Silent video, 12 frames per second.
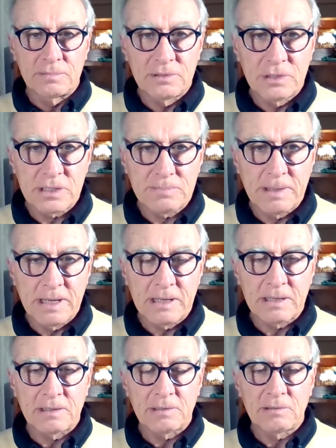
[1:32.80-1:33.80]
just
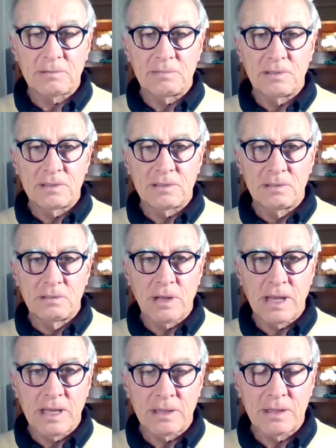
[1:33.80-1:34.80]
be
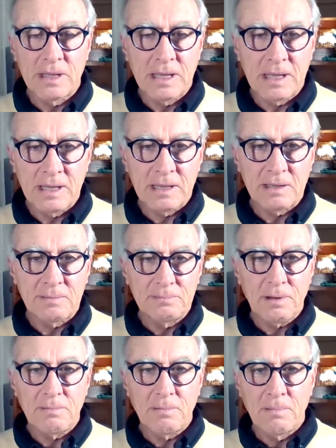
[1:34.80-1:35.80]
looking at
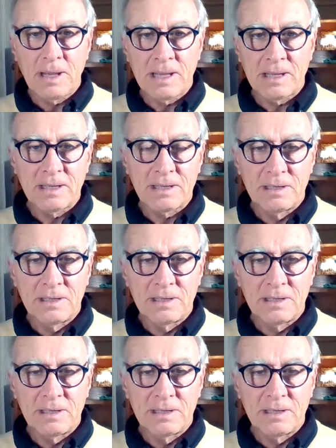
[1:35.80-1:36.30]
probably